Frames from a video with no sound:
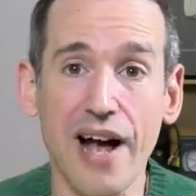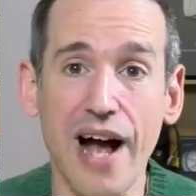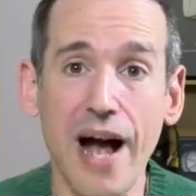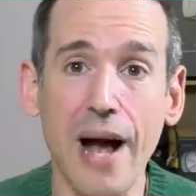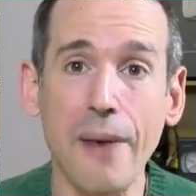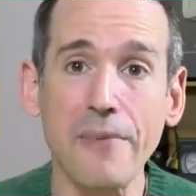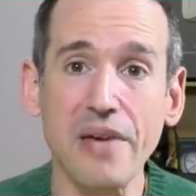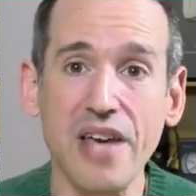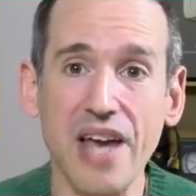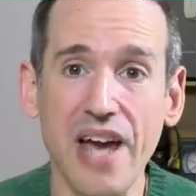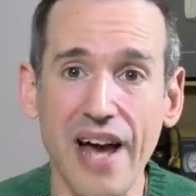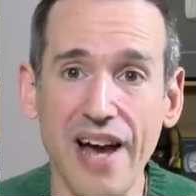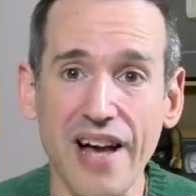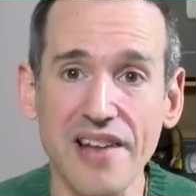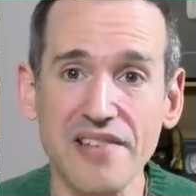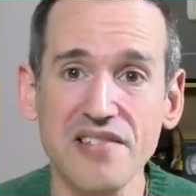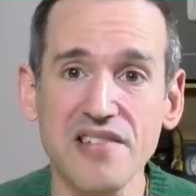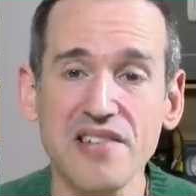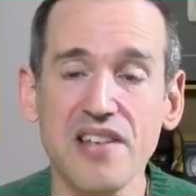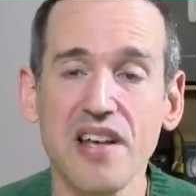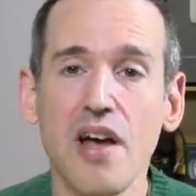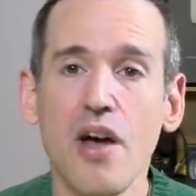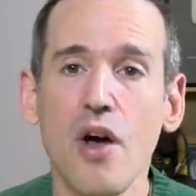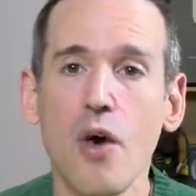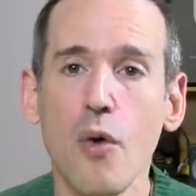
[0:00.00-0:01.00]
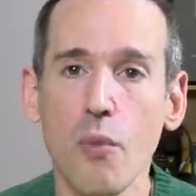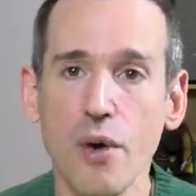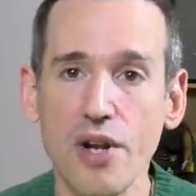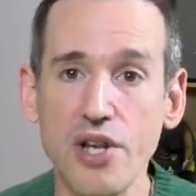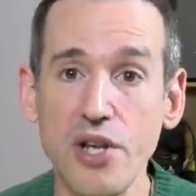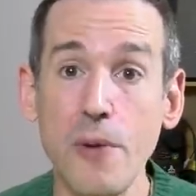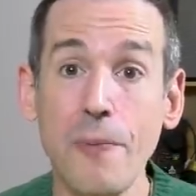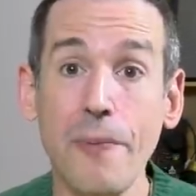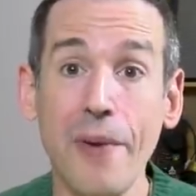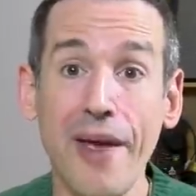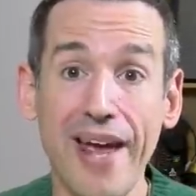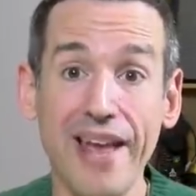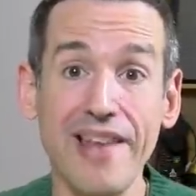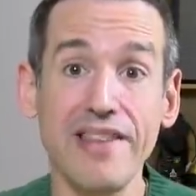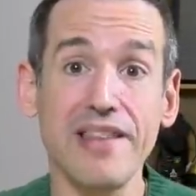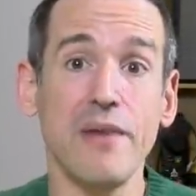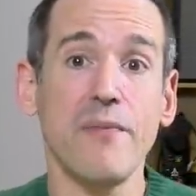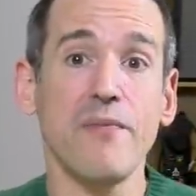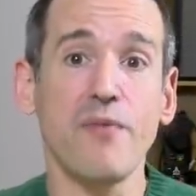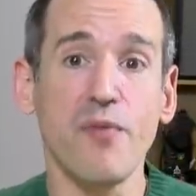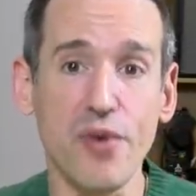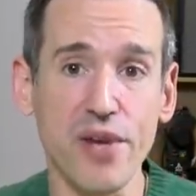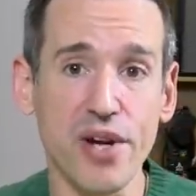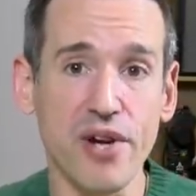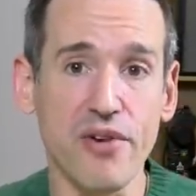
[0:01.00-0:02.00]
Comcast, when you pay
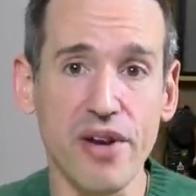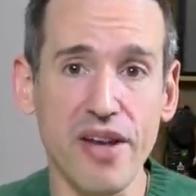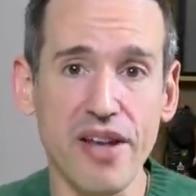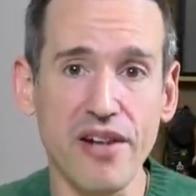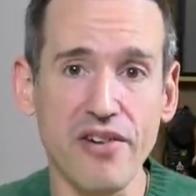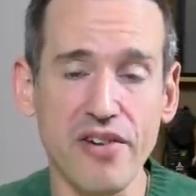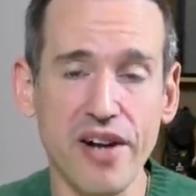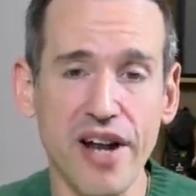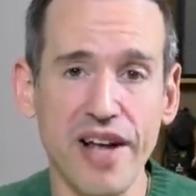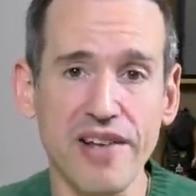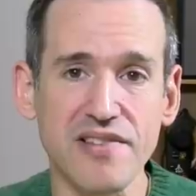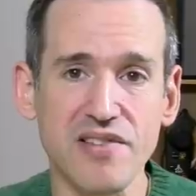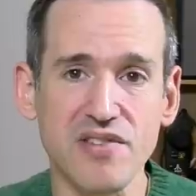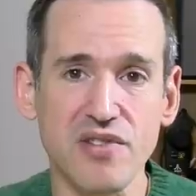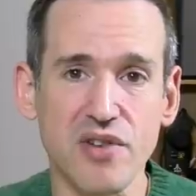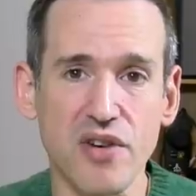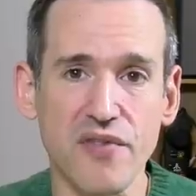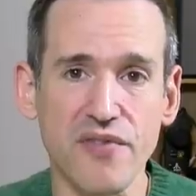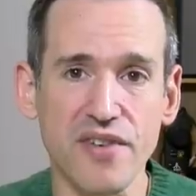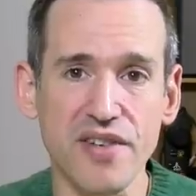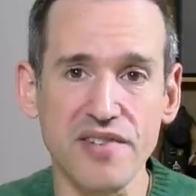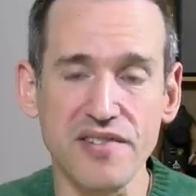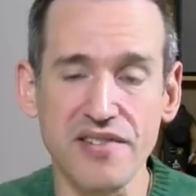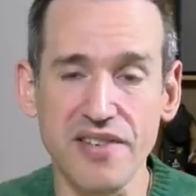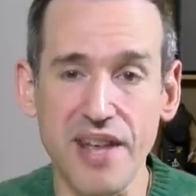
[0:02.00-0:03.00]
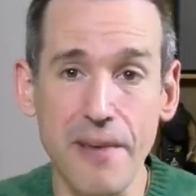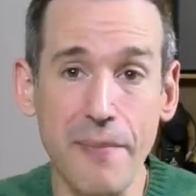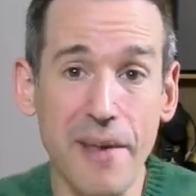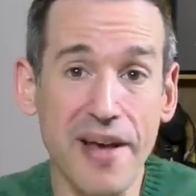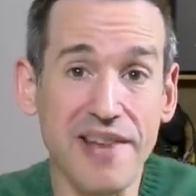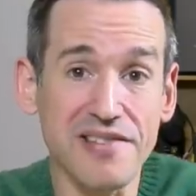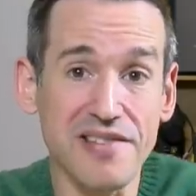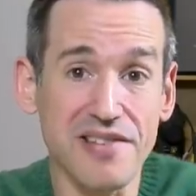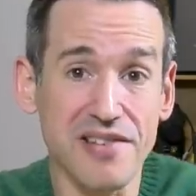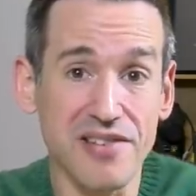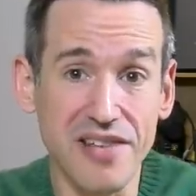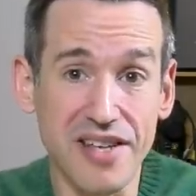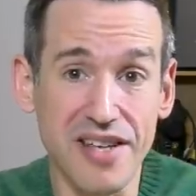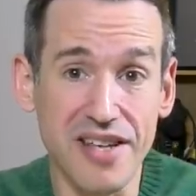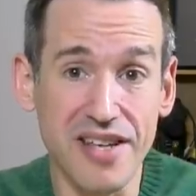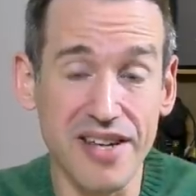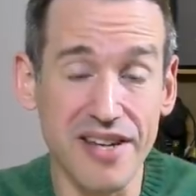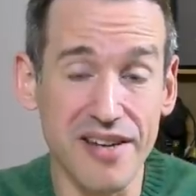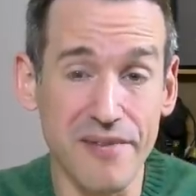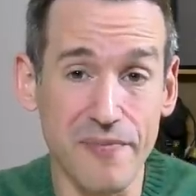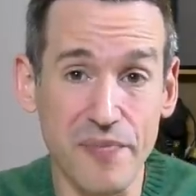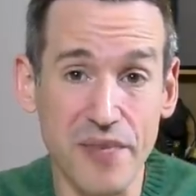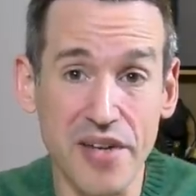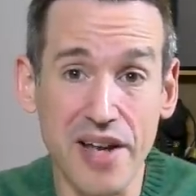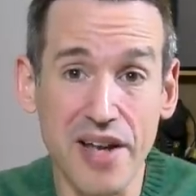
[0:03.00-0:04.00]
them for your internet service, they basically
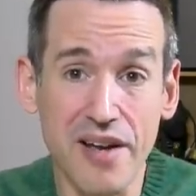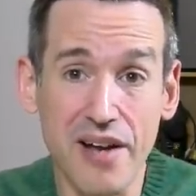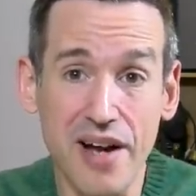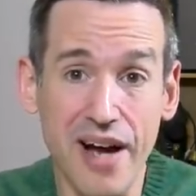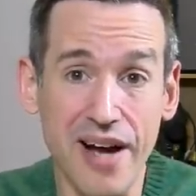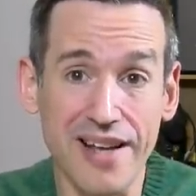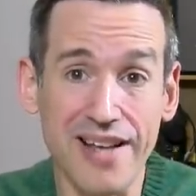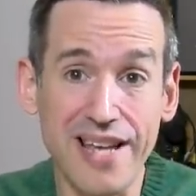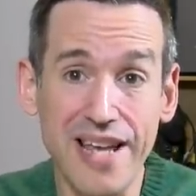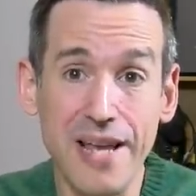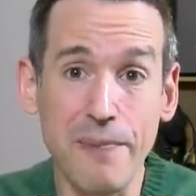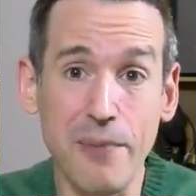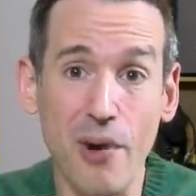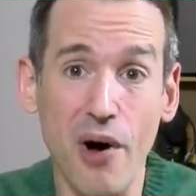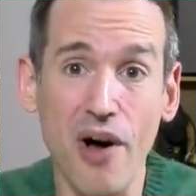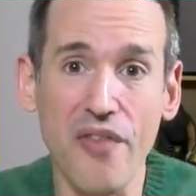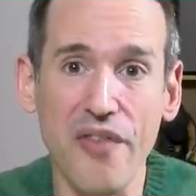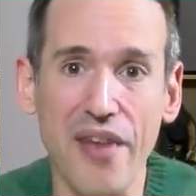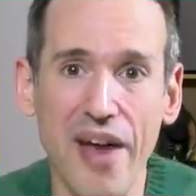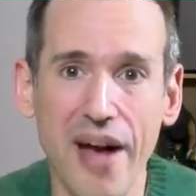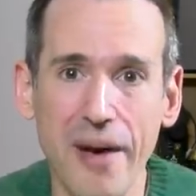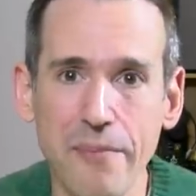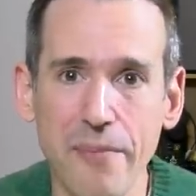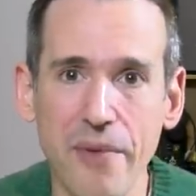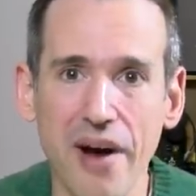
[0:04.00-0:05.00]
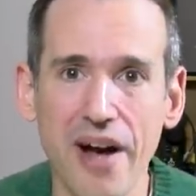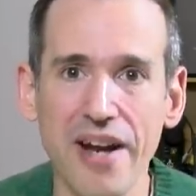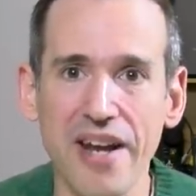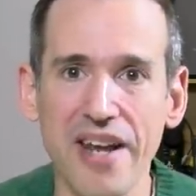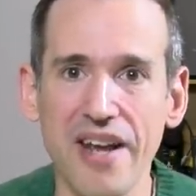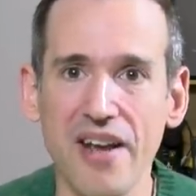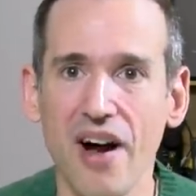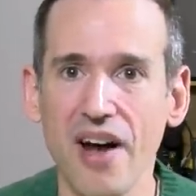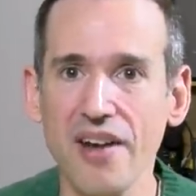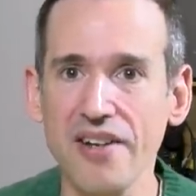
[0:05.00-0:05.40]
can uh, keep all that money.